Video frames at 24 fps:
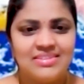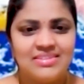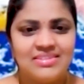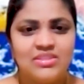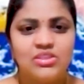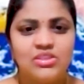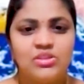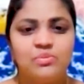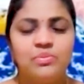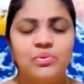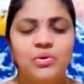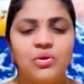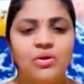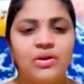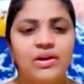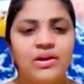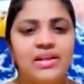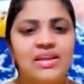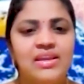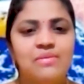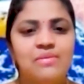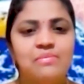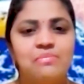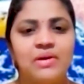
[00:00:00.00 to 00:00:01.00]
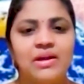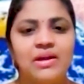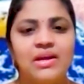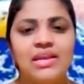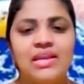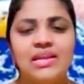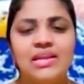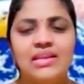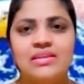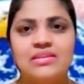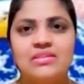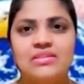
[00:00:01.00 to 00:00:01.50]
So the body,
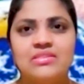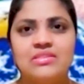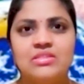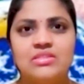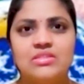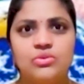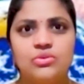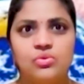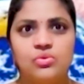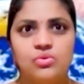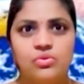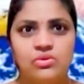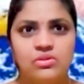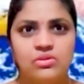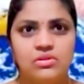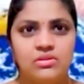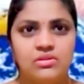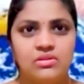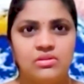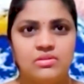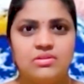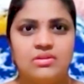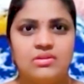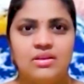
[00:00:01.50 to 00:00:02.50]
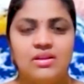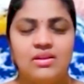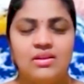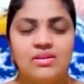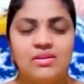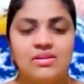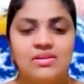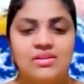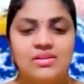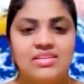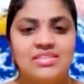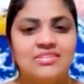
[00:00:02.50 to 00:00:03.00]
mind, and soul
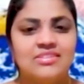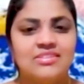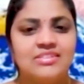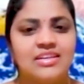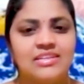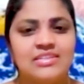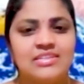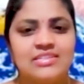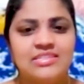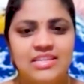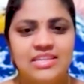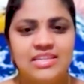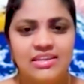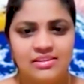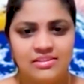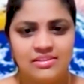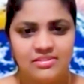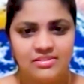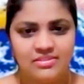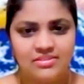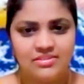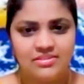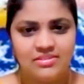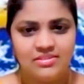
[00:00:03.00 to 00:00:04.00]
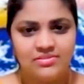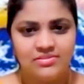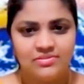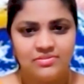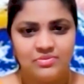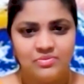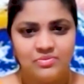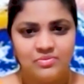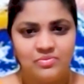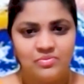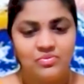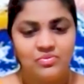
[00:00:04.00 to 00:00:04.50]
is a container,
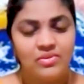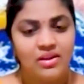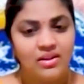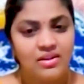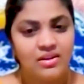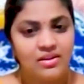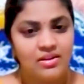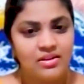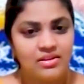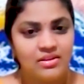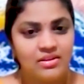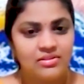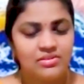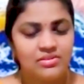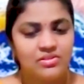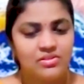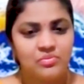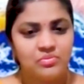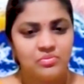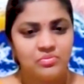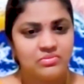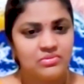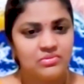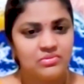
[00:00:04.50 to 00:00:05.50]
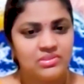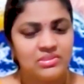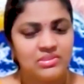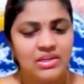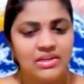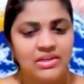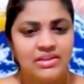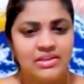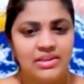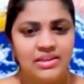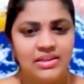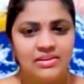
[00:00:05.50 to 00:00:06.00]
our
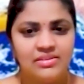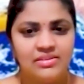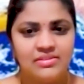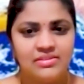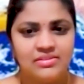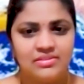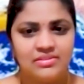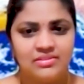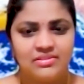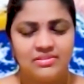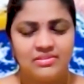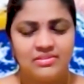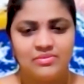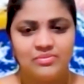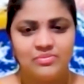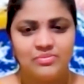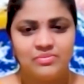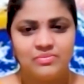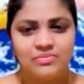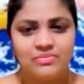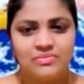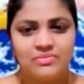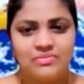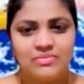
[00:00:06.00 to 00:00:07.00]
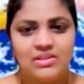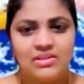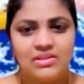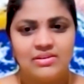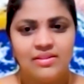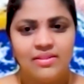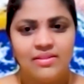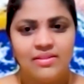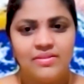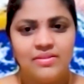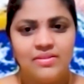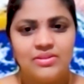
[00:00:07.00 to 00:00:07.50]
container.
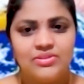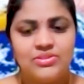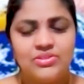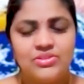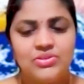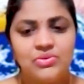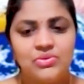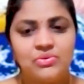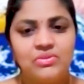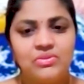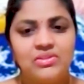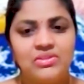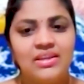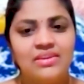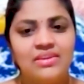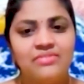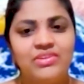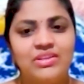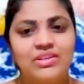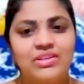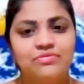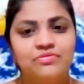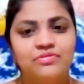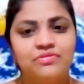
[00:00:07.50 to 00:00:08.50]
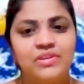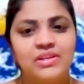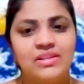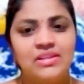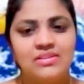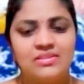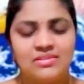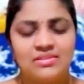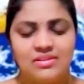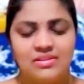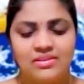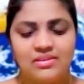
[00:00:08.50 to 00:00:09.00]
So they will
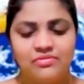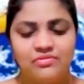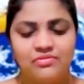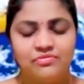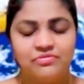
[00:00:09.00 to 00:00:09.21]
fill